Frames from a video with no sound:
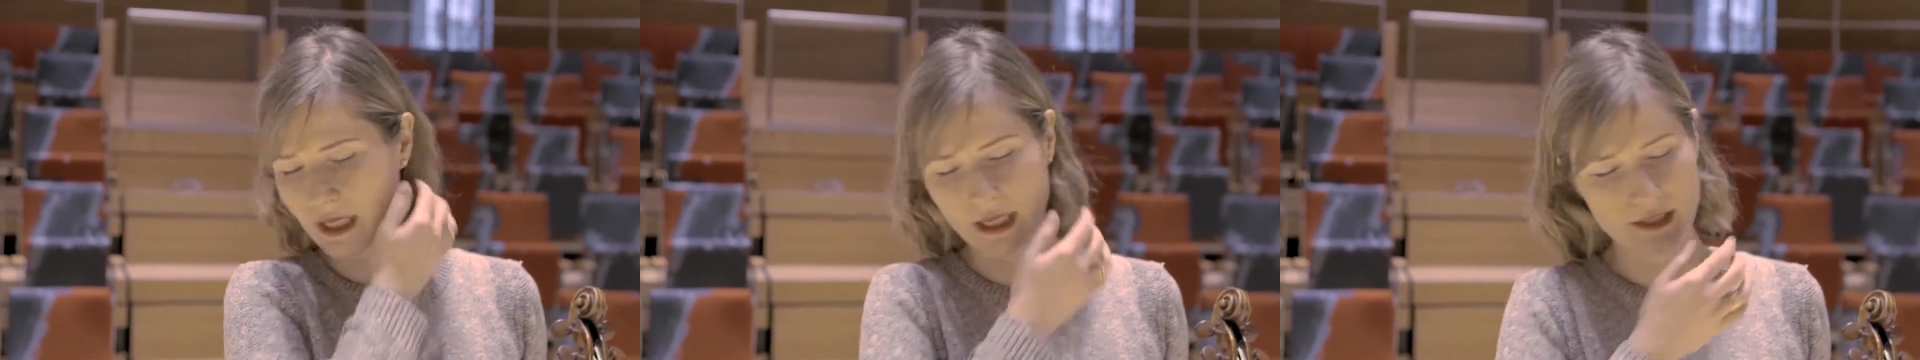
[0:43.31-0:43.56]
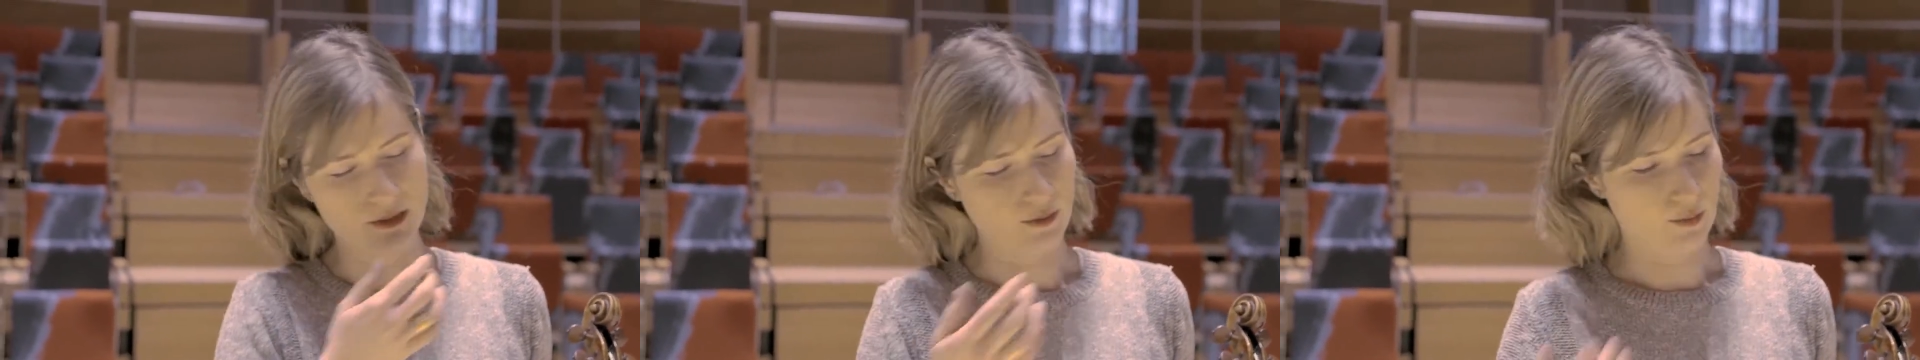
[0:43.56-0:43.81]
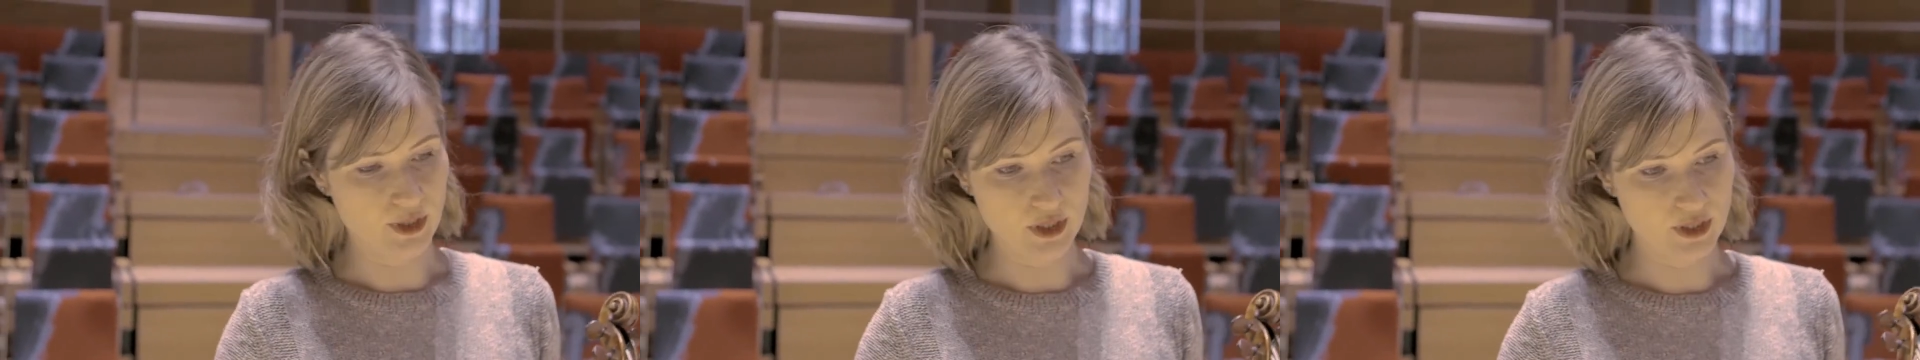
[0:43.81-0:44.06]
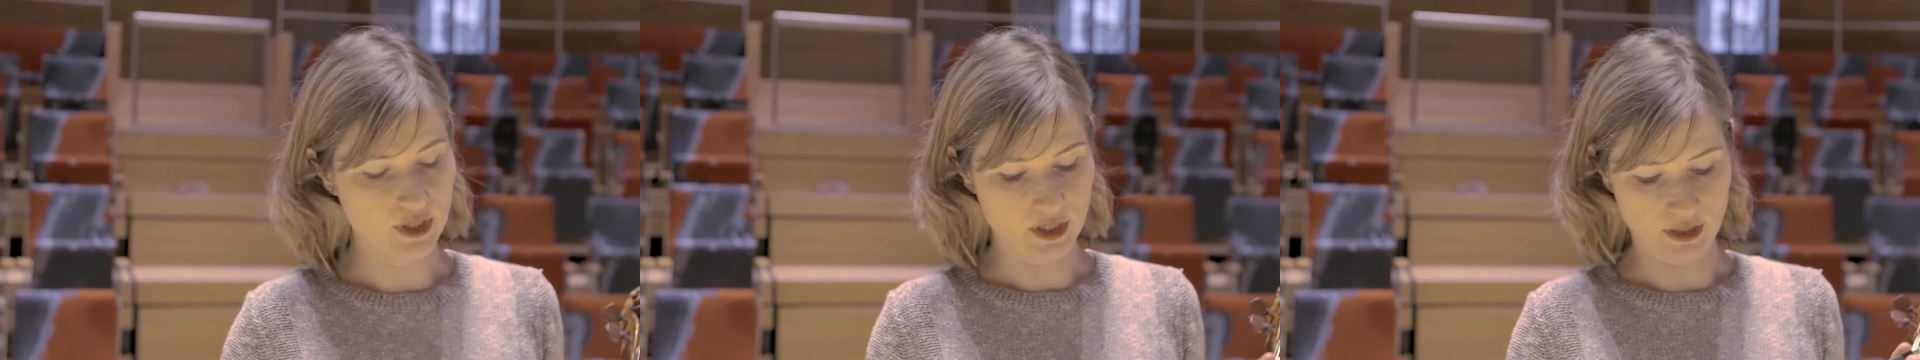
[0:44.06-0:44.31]
as you
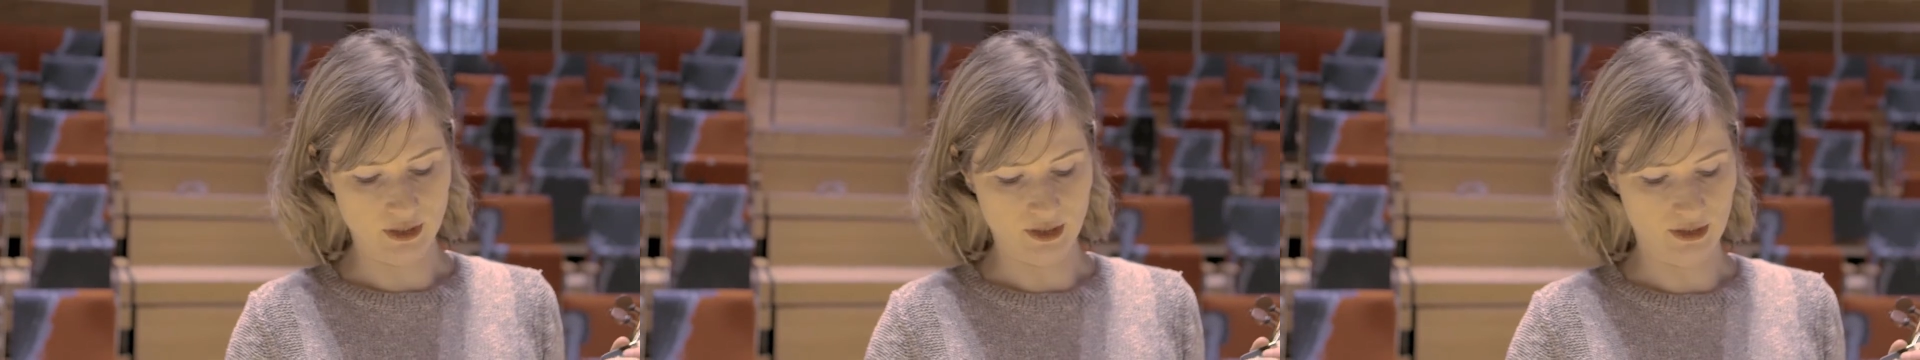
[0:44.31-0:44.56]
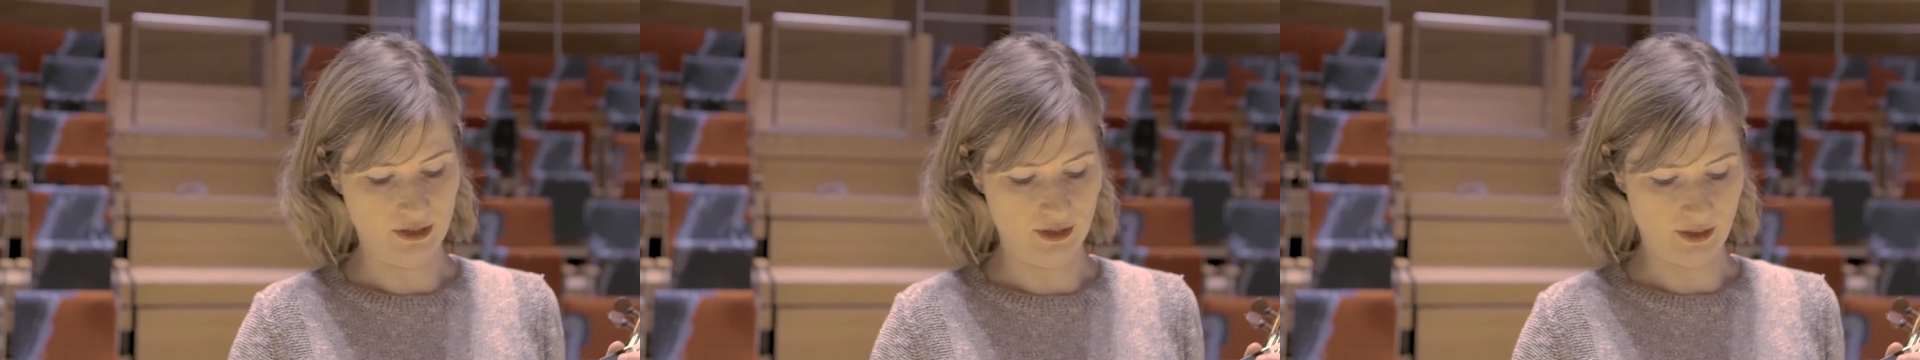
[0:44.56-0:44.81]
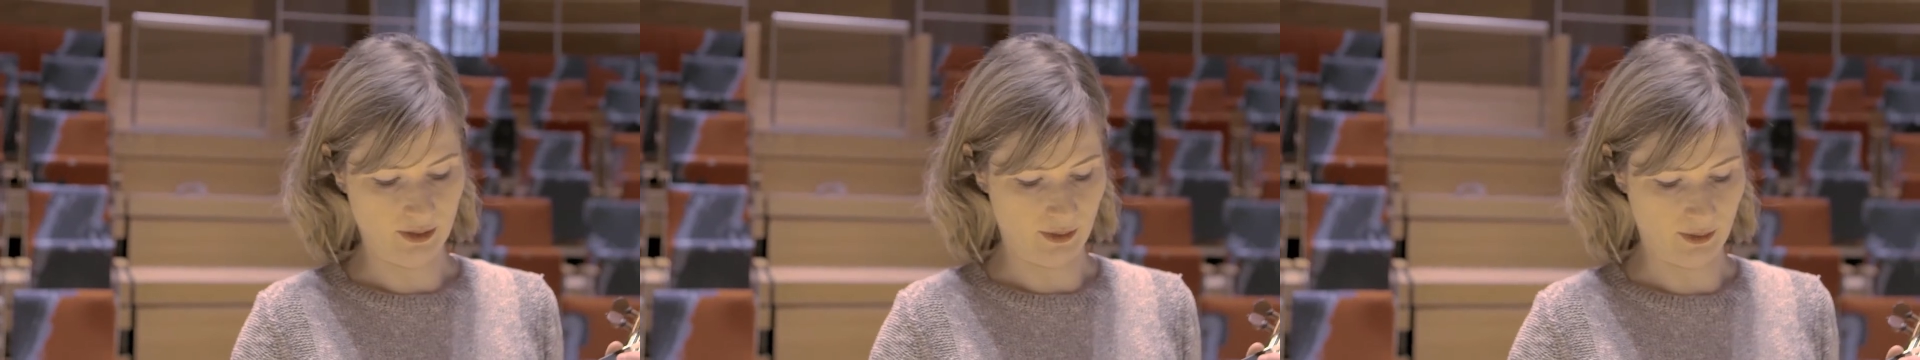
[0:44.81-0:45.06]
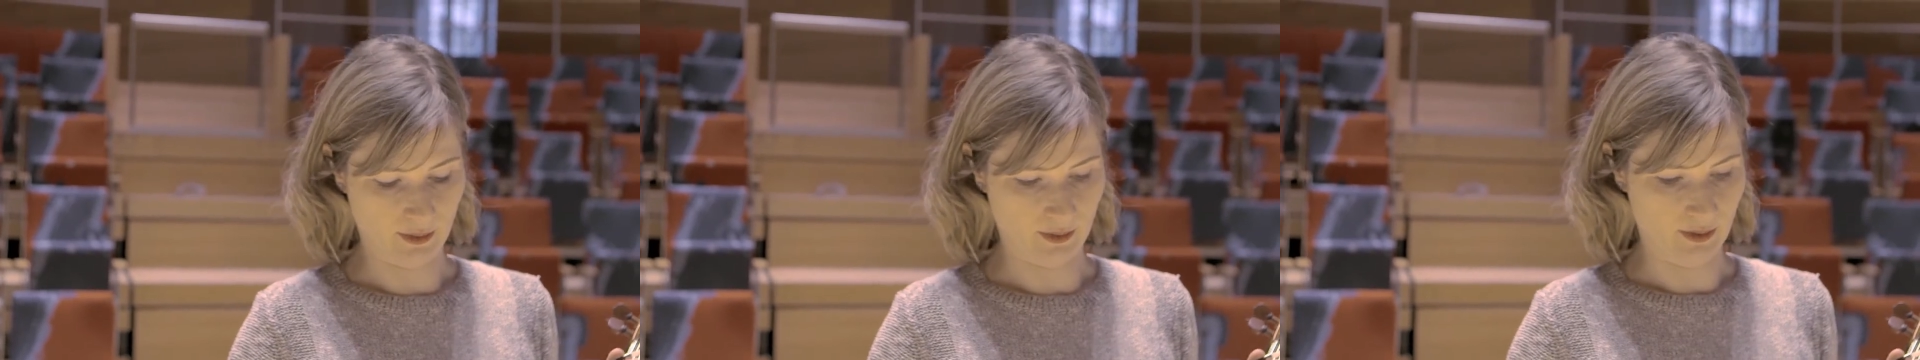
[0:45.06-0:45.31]
wish and uh,
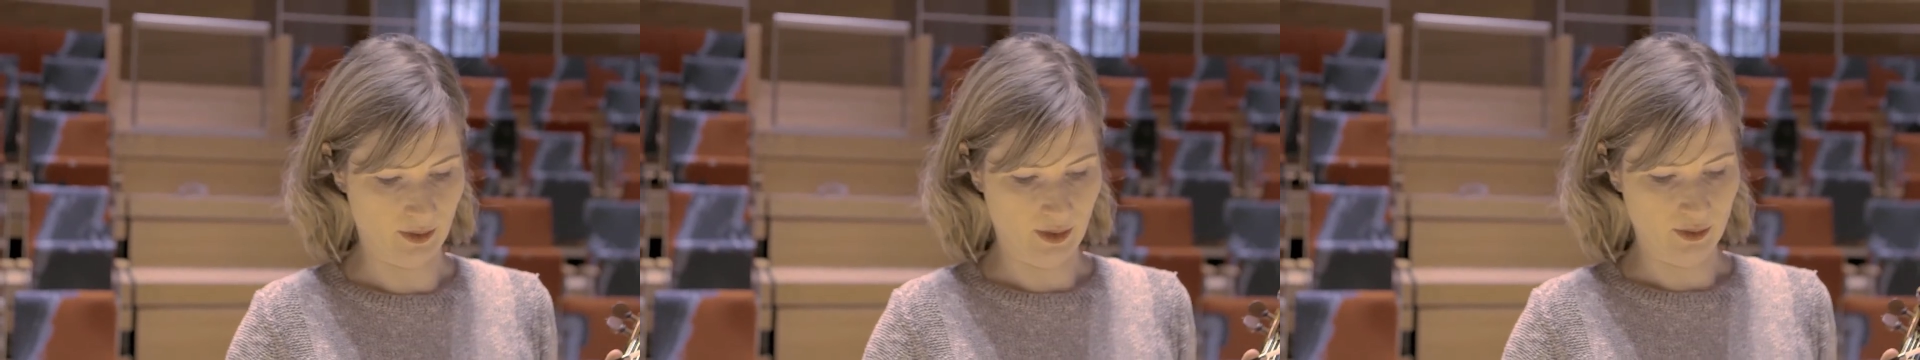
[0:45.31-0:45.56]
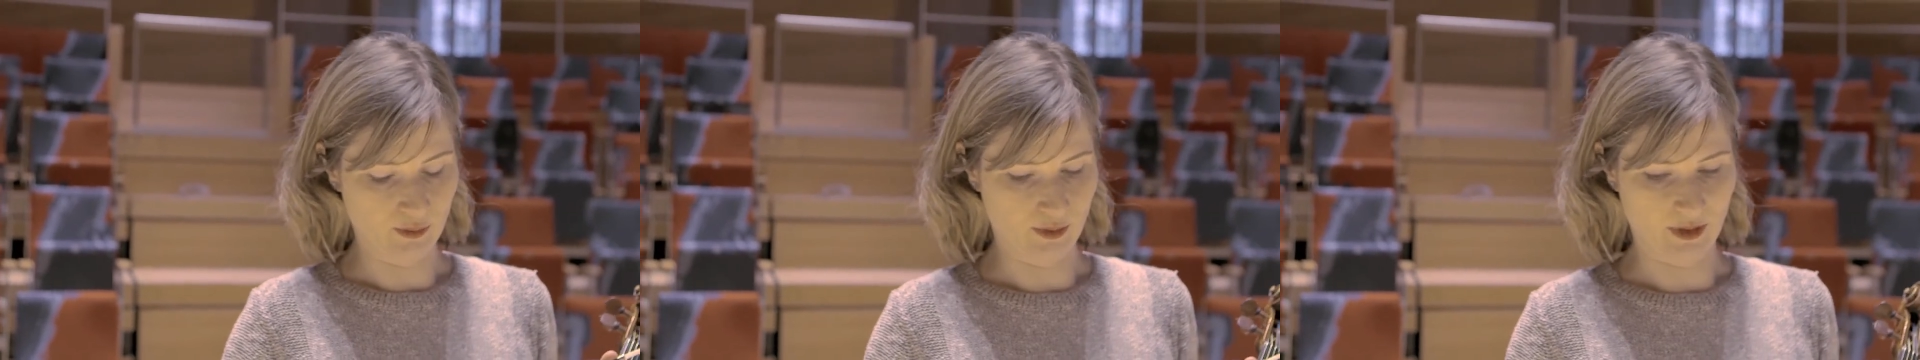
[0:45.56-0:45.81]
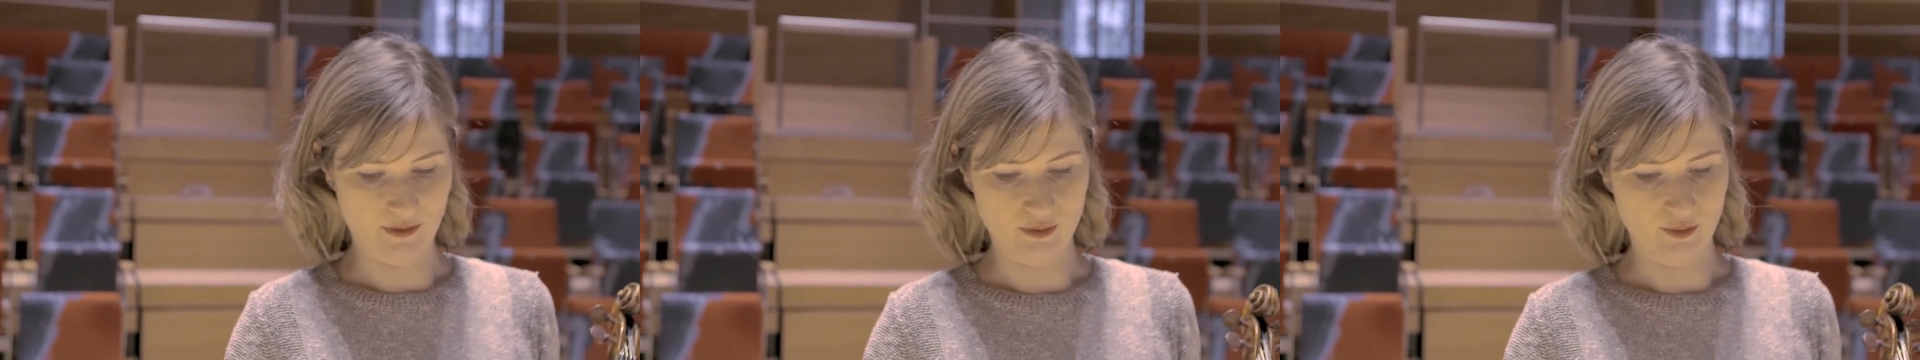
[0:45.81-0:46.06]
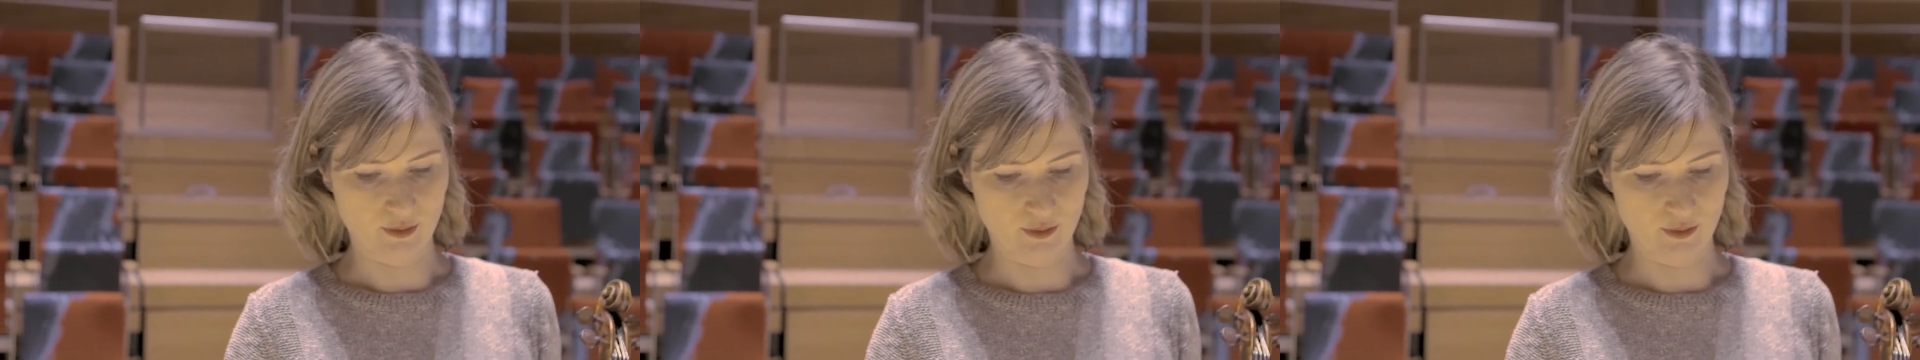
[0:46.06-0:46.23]
you don't have